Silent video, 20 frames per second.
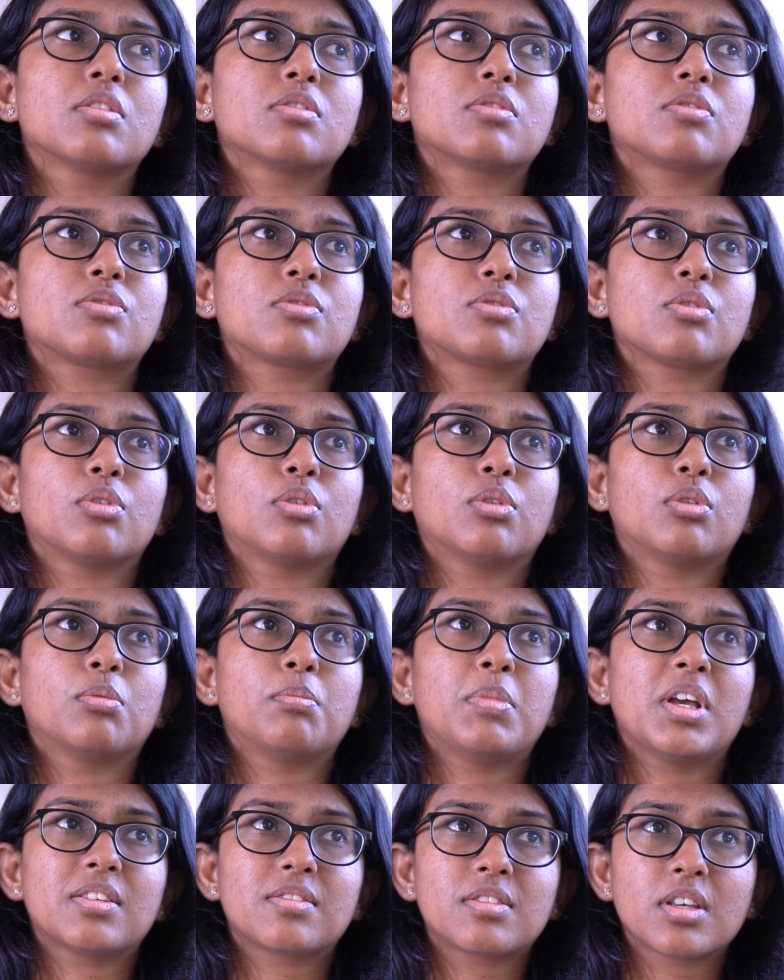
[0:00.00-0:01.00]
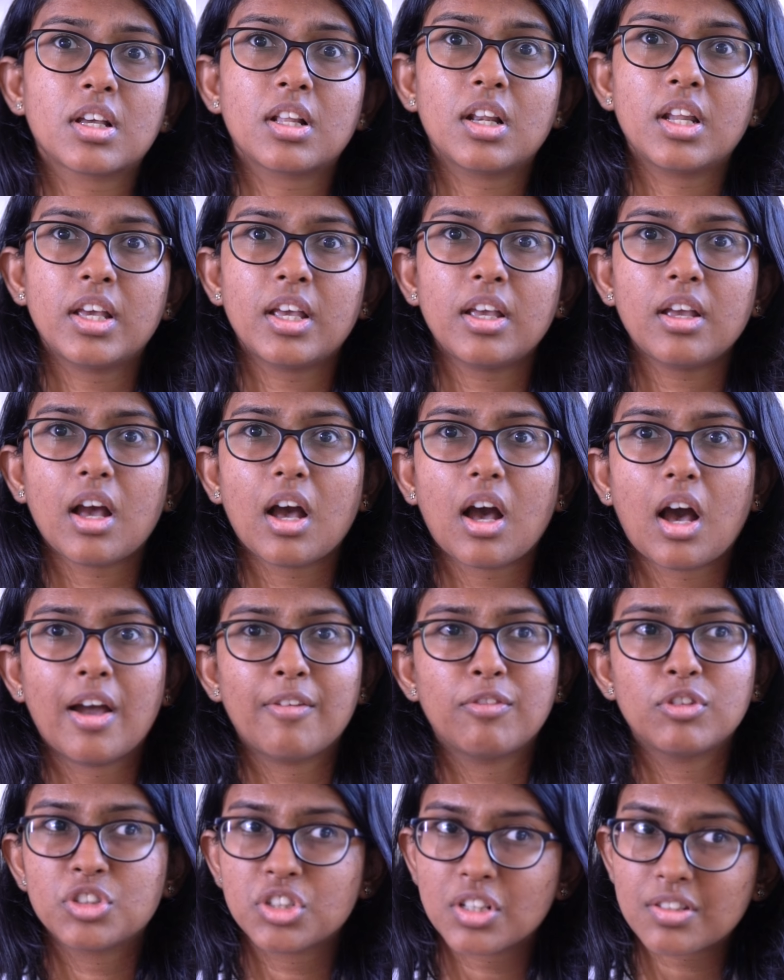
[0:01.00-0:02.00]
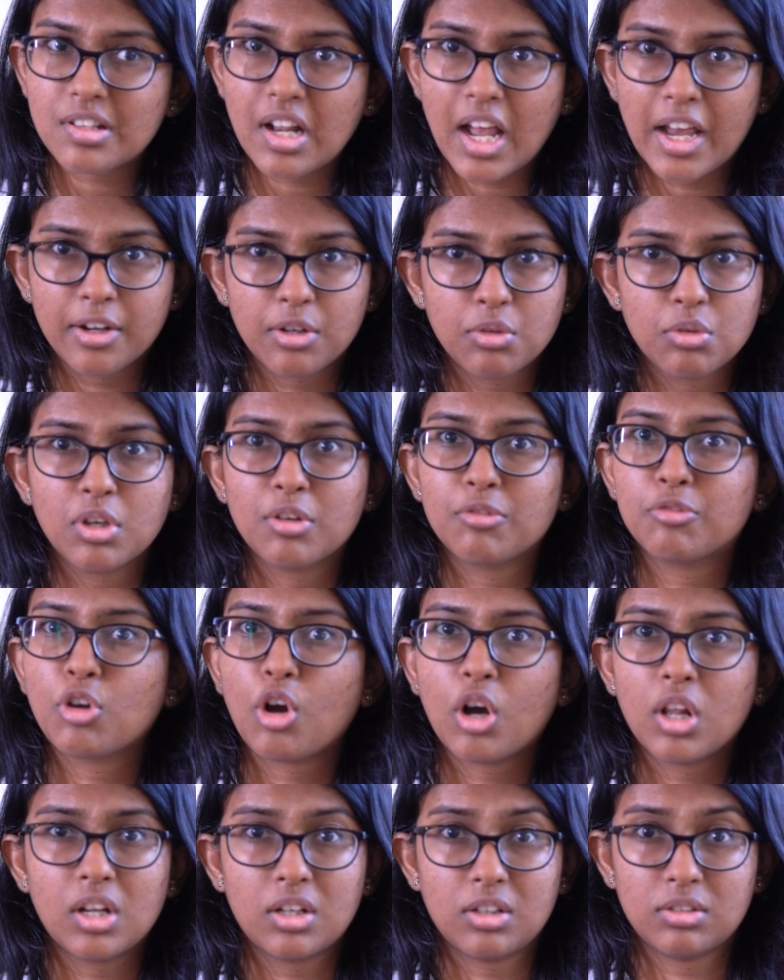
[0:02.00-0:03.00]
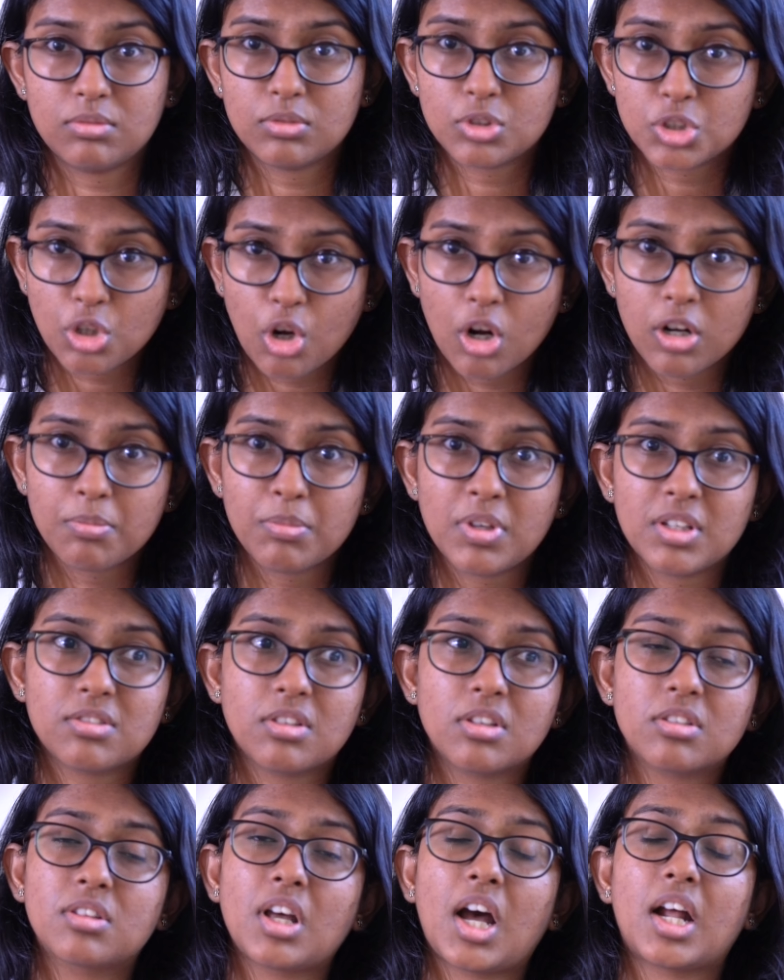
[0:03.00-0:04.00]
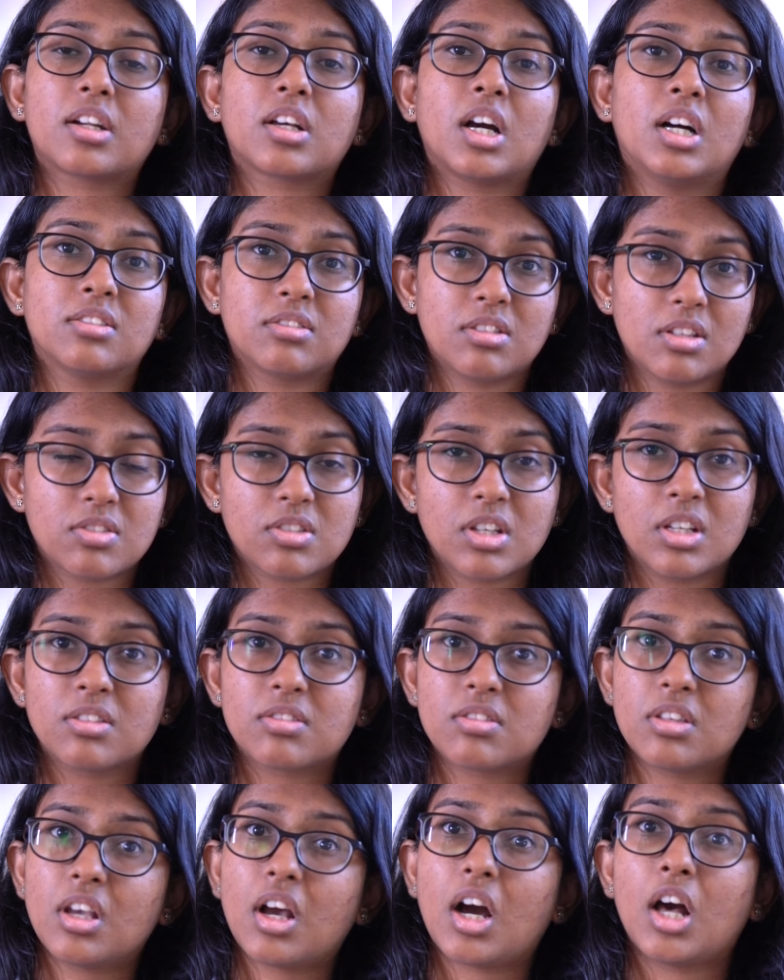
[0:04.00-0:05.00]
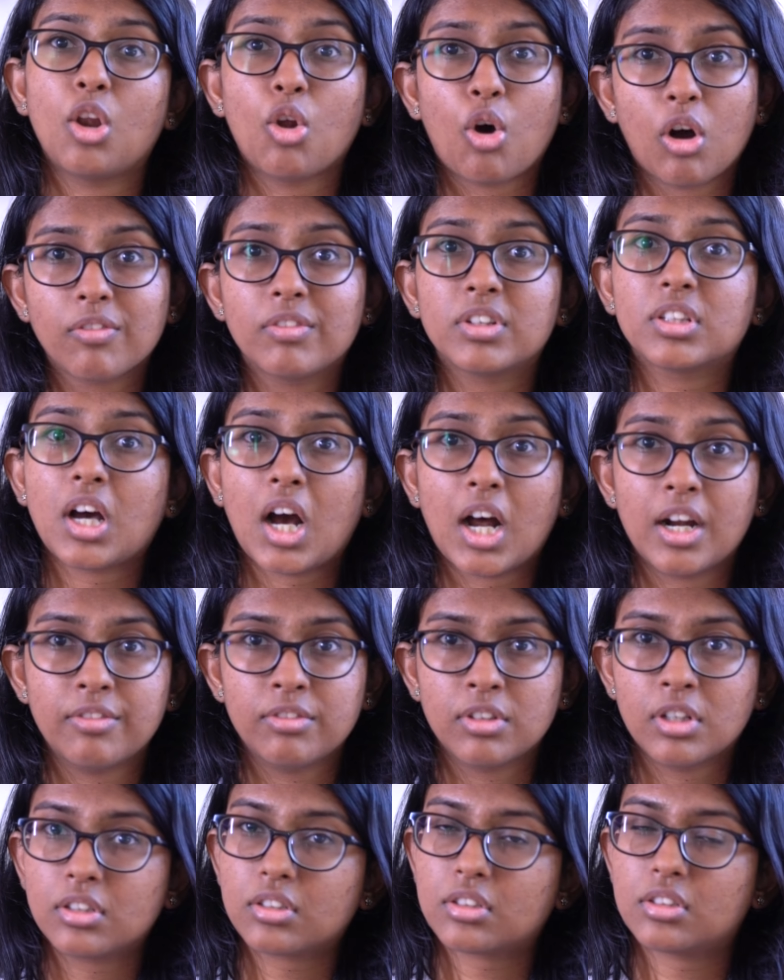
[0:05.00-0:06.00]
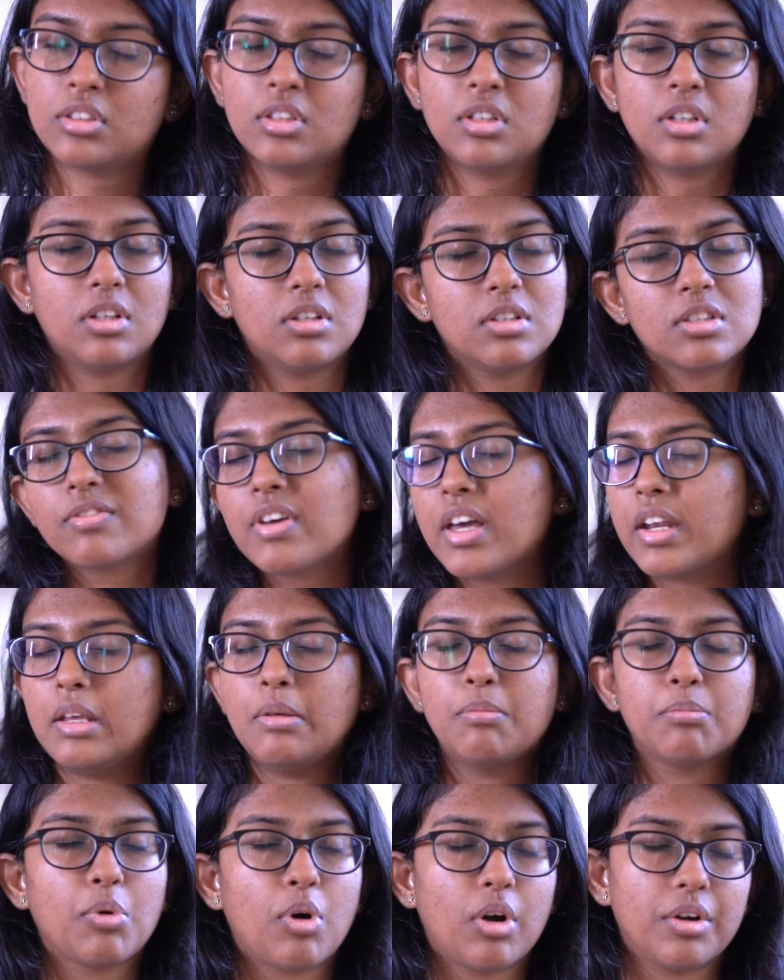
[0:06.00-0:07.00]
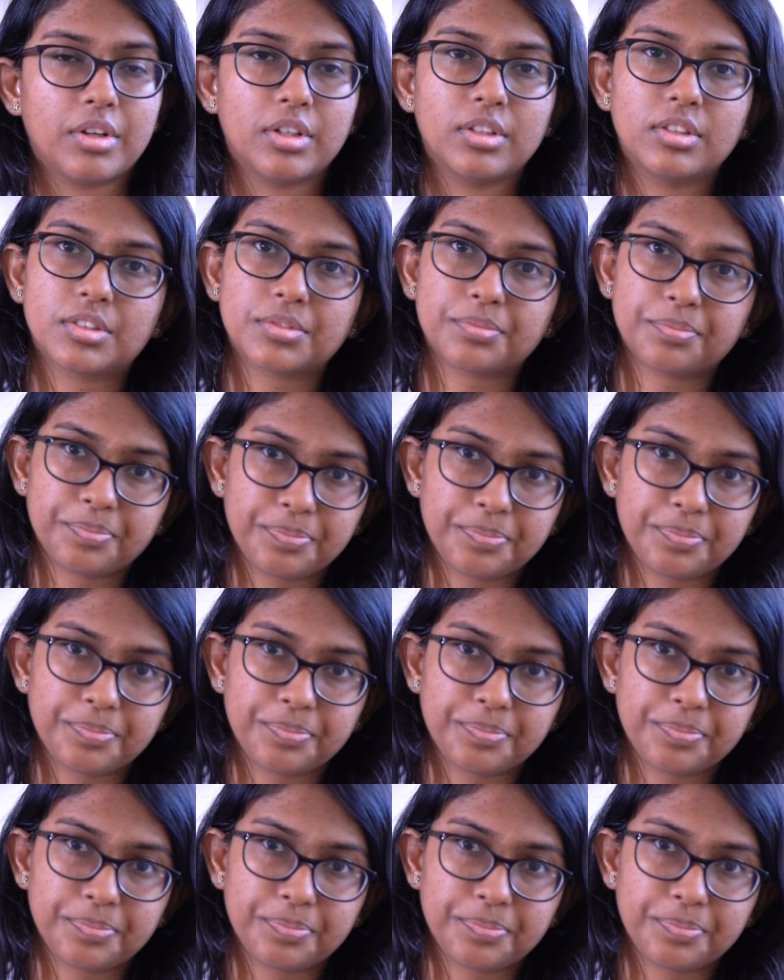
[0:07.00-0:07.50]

So basically, I would just like to give you all a short message that consistency along with hard work is very important.